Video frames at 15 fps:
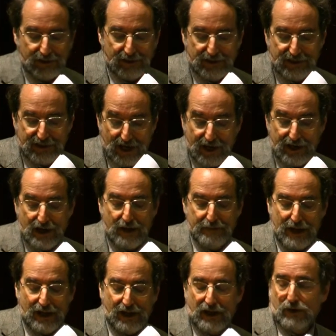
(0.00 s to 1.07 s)
The Zainab
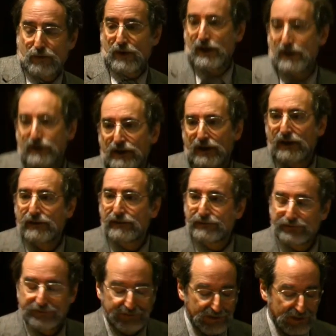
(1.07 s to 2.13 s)
AlKhawaja
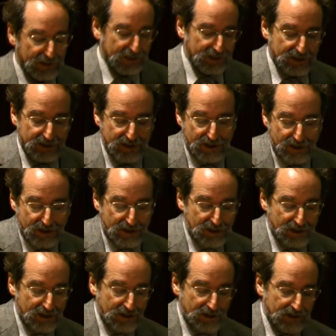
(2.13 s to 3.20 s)

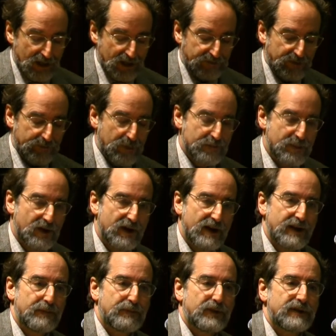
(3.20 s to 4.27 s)
letter from a
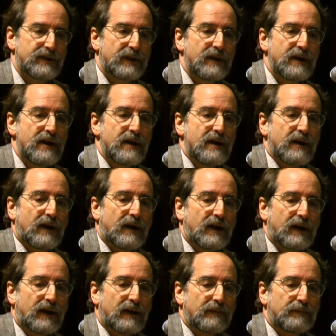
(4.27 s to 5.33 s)
Bahraini prison.
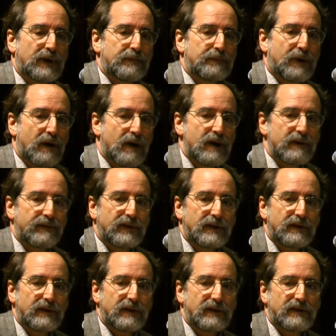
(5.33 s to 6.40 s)
But part of
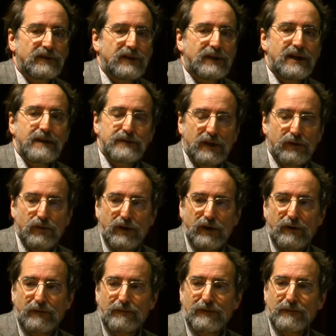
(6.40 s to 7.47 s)
it, she keeps on
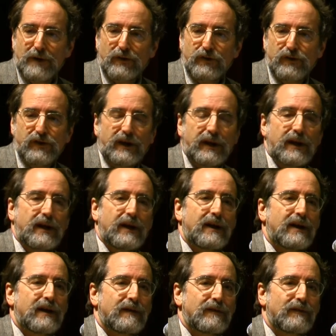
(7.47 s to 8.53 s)
quoting Martin Luther King,
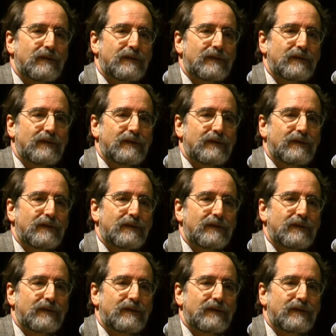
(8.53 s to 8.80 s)
and